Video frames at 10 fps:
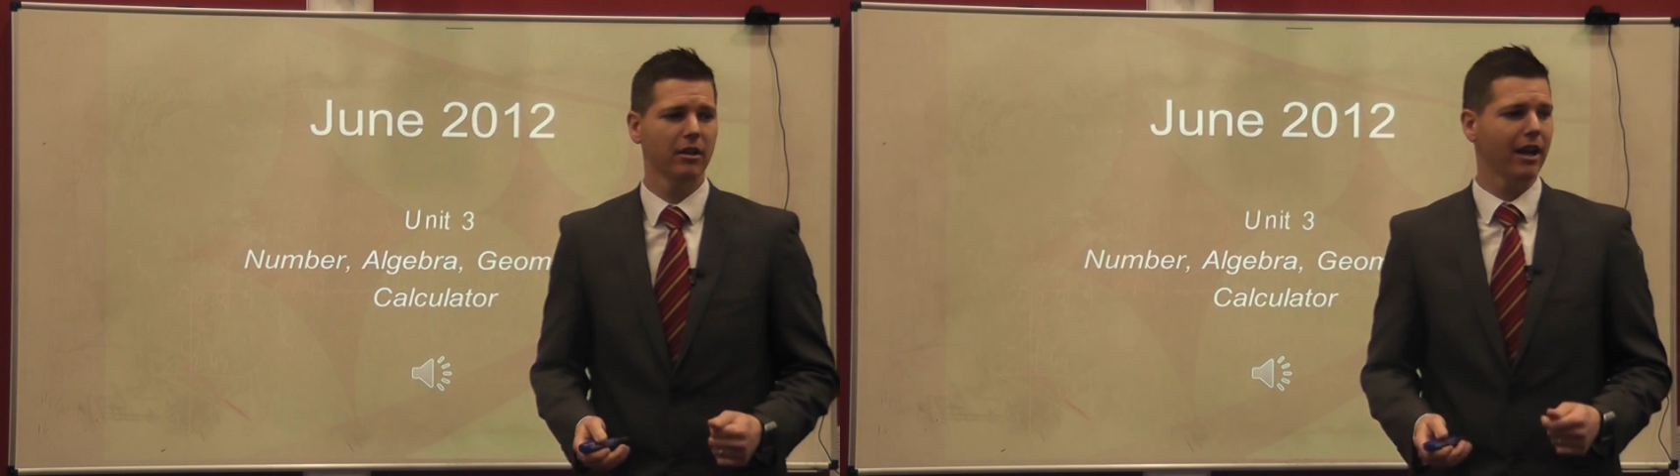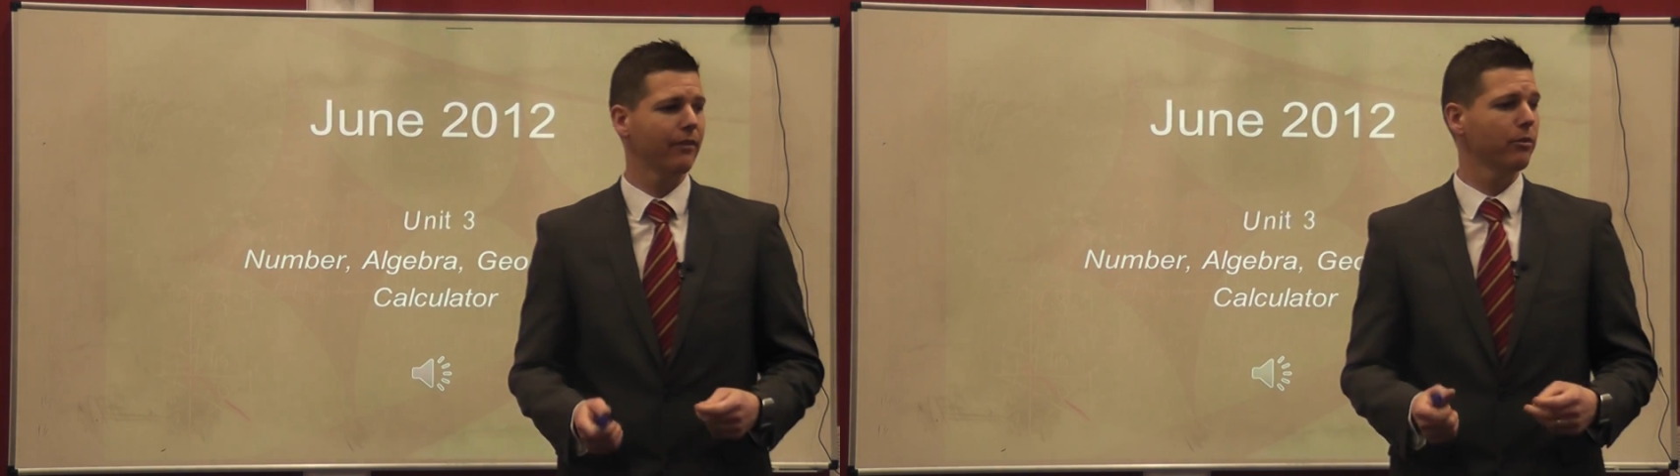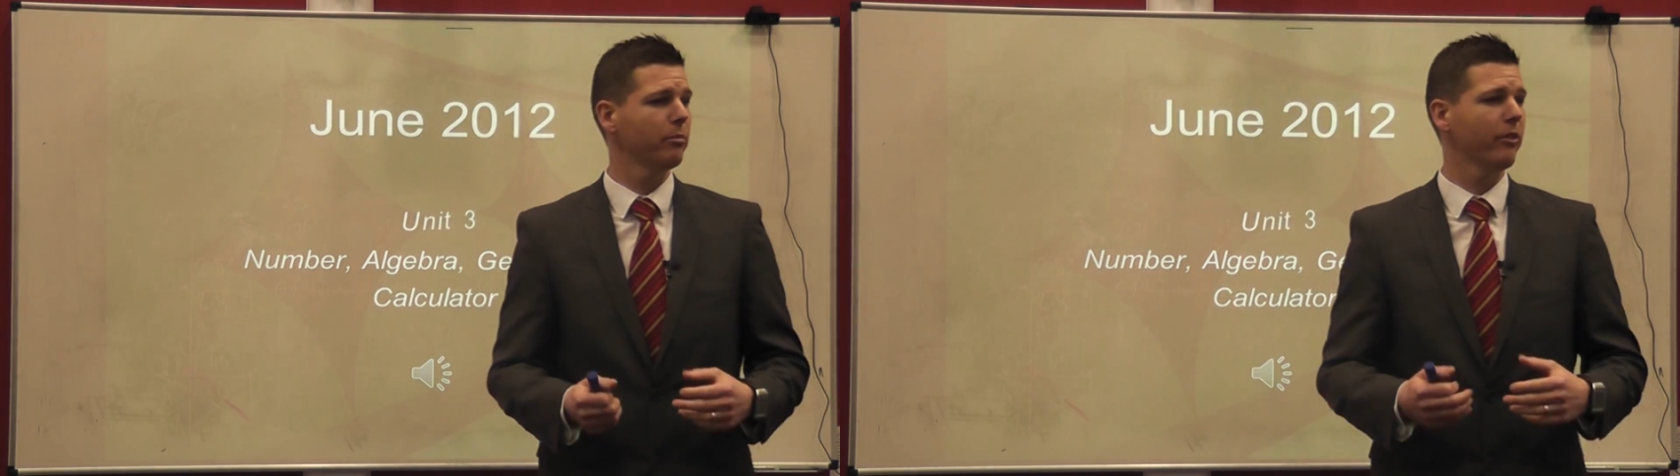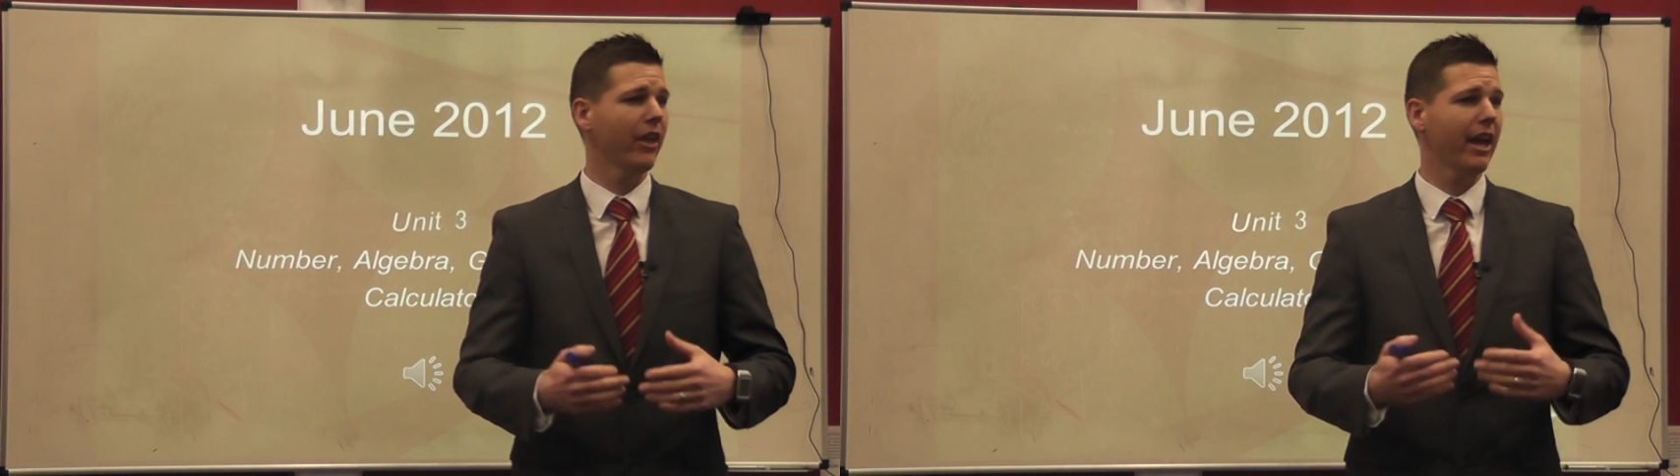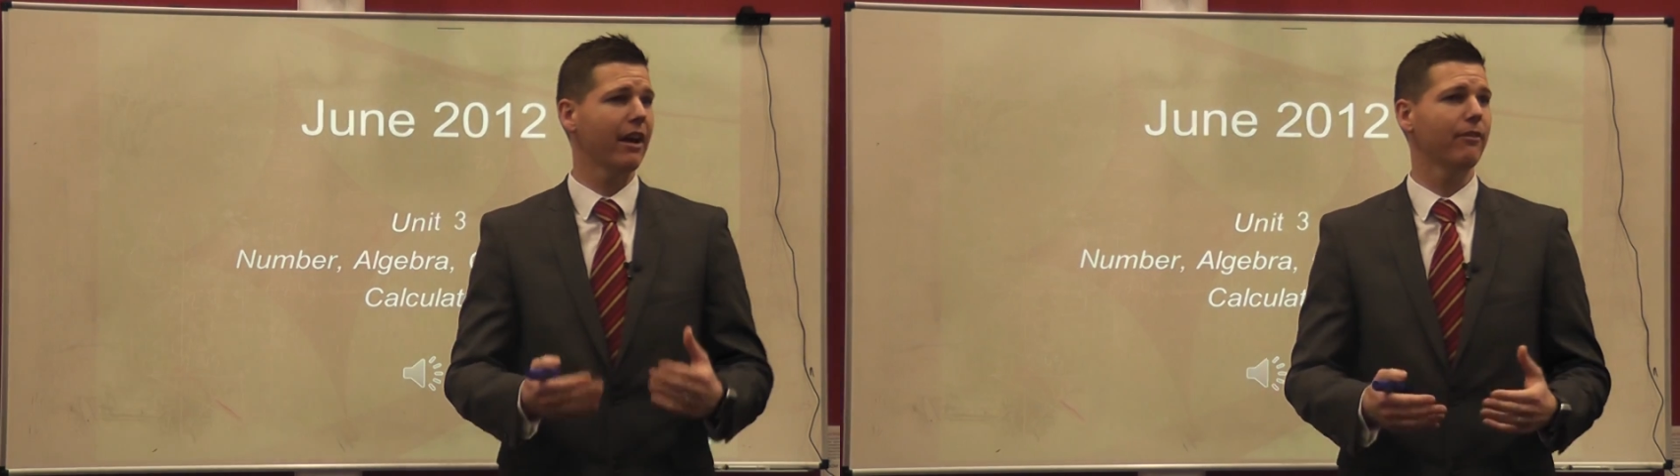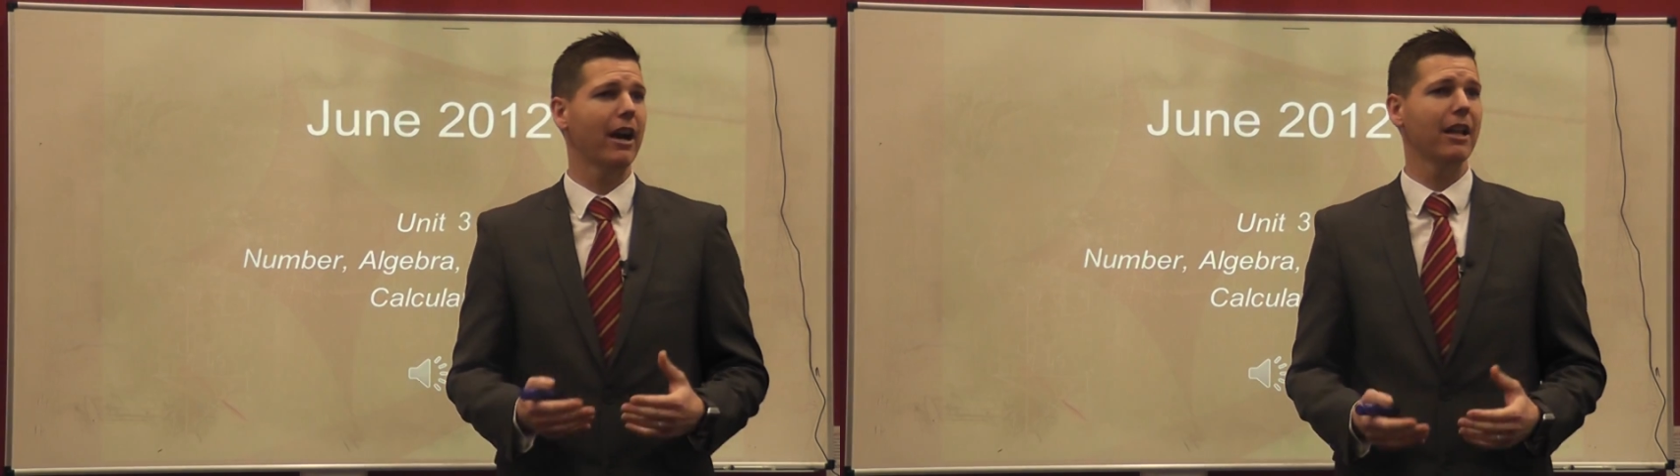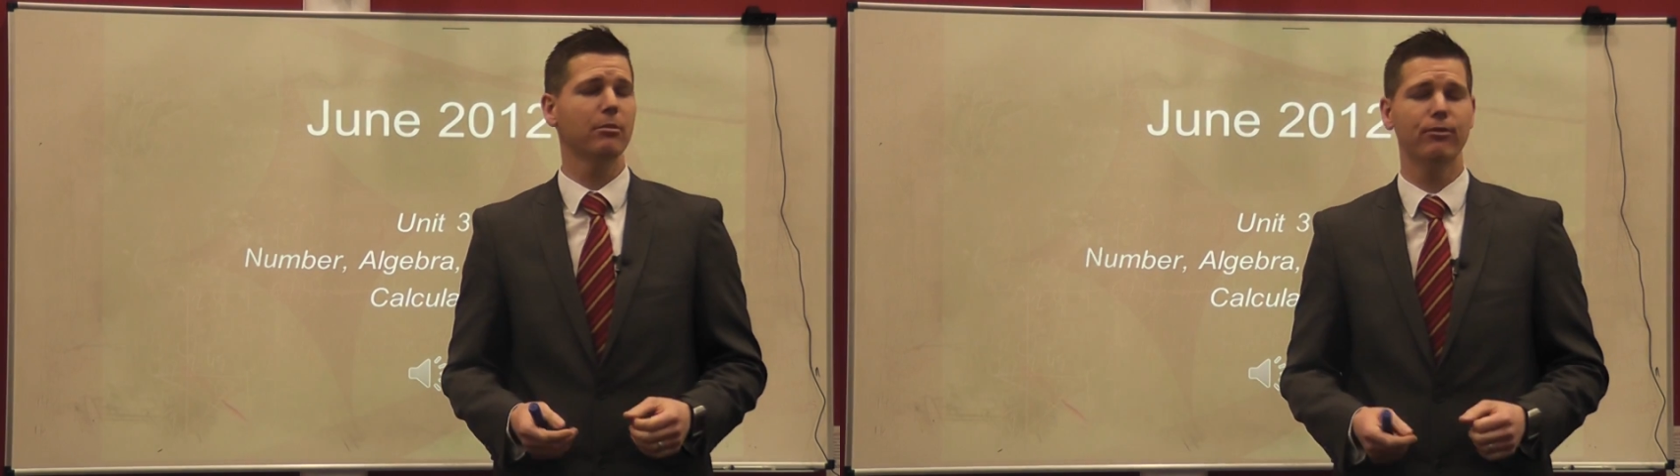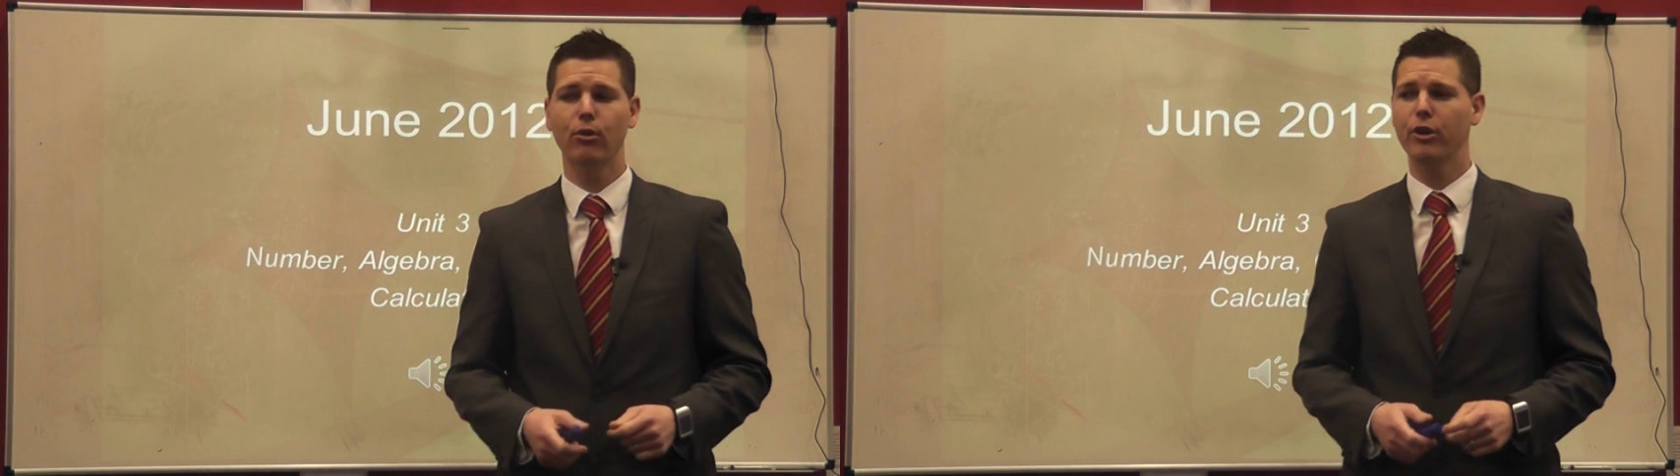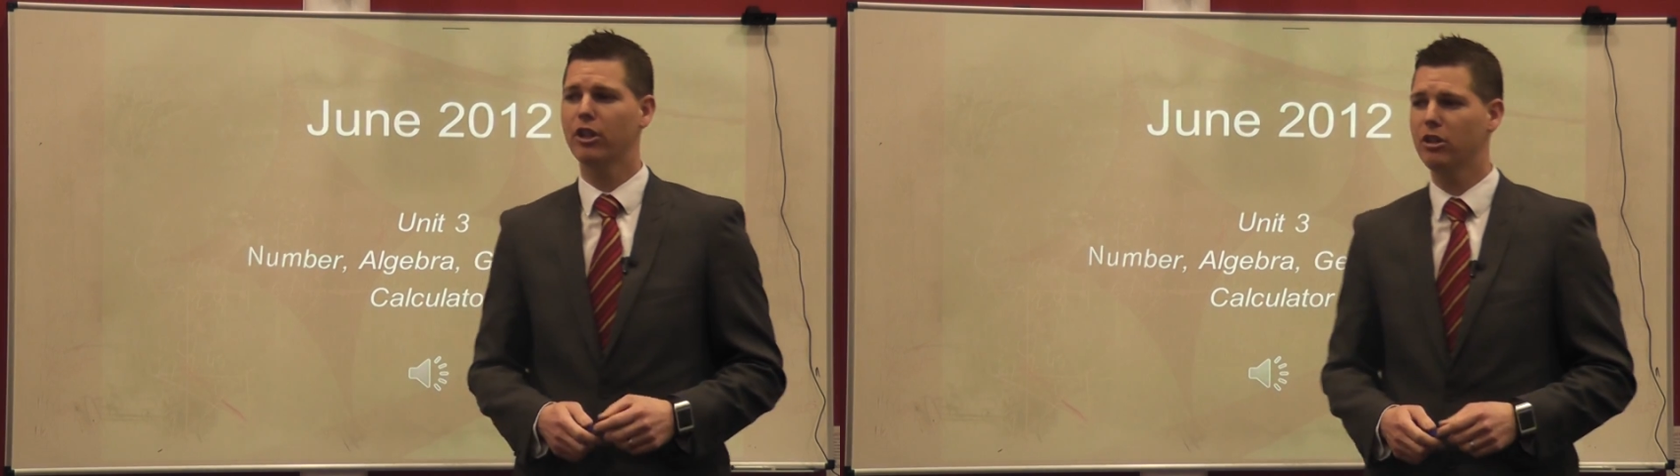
have them there available for you.